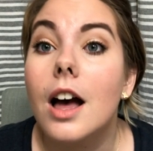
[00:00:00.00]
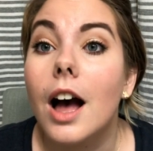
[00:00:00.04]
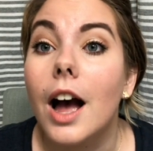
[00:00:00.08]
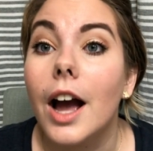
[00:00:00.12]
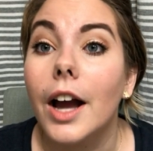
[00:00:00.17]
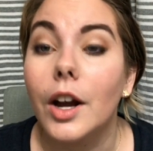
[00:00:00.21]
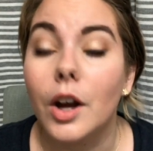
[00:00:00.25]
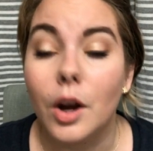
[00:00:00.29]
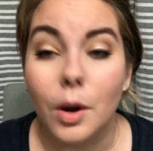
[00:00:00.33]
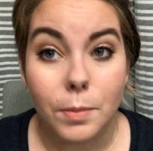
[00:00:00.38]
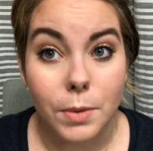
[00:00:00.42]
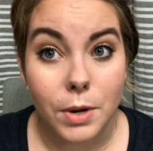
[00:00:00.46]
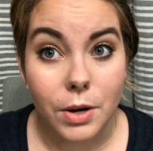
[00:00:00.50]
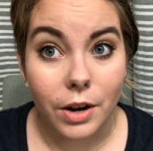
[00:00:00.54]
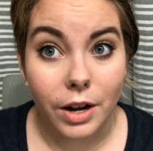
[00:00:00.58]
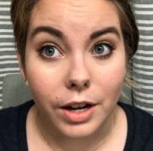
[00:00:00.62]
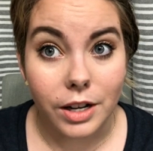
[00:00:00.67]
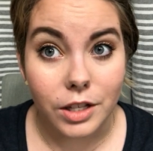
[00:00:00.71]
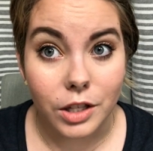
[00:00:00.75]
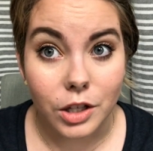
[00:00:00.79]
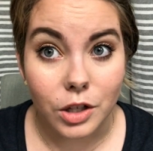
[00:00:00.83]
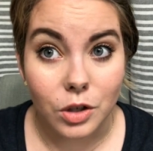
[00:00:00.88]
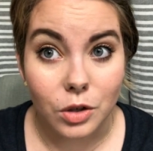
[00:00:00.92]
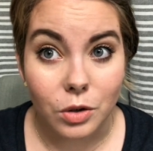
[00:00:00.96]
I hope you
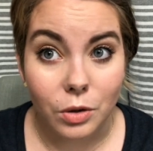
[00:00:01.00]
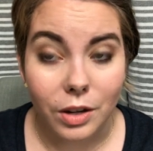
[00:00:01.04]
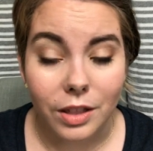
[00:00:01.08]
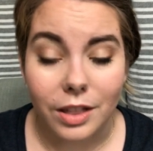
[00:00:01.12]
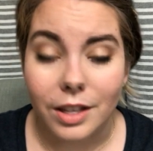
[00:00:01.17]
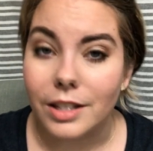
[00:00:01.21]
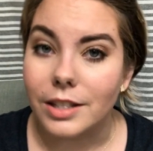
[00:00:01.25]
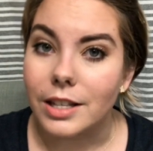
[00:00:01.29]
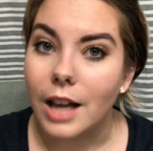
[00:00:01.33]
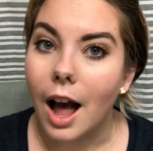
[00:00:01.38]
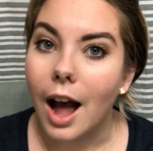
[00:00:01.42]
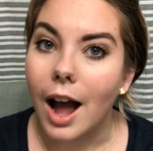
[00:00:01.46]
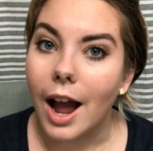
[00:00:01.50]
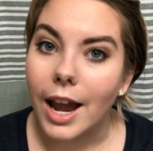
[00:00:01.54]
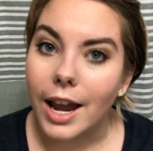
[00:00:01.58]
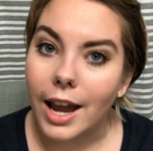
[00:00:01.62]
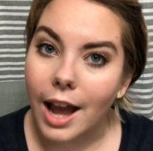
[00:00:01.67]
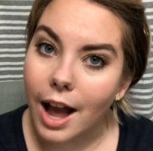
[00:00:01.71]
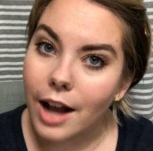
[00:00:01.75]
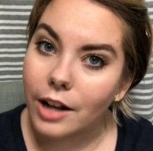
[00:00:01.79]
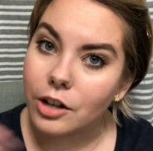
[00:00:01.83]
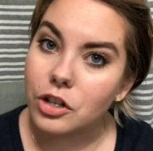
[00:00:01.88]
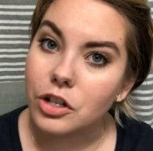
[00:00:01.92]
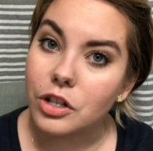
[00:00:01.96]
guys enjoyed this. I
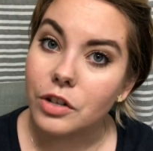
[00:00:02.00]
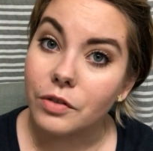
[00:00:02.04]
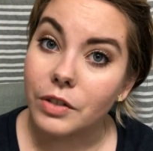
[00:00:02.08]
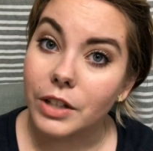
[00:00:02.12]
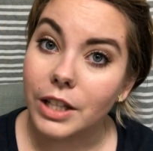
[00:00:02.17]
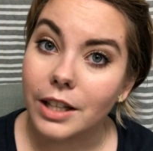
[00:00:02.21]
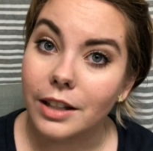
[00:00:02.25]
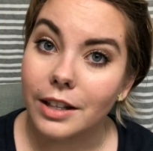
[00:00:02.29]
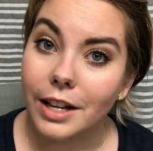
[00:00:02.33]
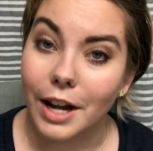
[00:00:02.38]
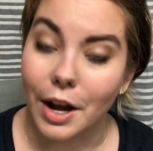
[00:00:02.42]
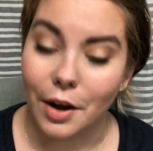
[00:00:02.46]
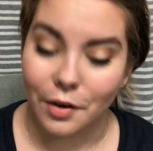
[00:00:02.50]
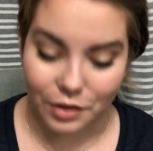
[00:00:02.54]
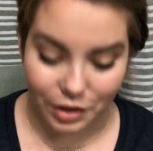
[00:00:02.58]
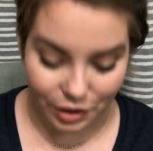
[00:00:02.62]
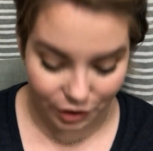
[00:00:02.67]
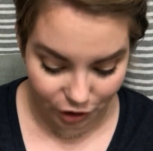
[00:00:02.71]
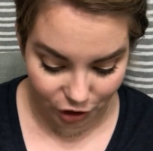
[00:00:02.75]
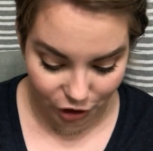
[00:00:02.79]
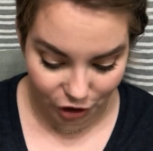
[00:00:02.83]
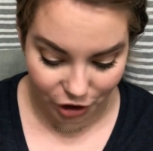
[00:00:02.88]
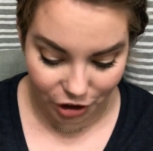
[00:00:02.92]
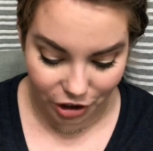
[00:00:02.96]
actually really like how
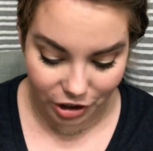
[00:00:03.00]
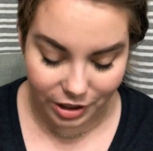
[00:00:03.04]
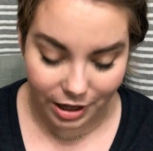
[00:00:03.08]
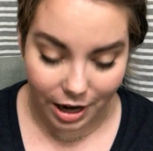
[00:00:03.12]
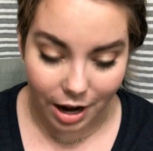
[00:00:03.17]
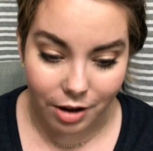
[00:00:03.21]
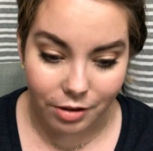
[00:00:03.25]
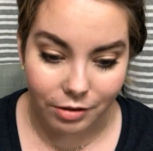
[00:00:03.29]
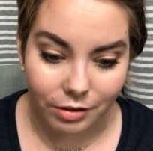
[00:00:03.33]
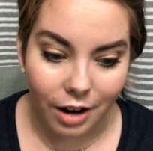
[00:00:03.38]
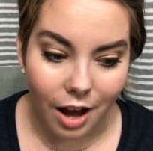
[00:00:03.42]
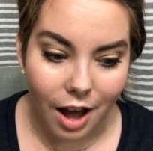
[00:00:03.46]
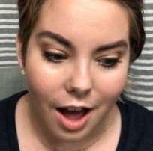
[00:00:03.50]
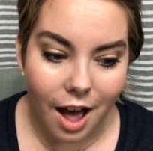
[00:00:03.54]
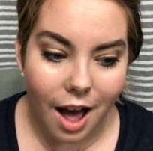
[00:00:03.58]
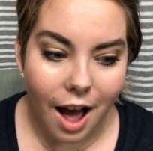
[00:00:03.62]
this turned out.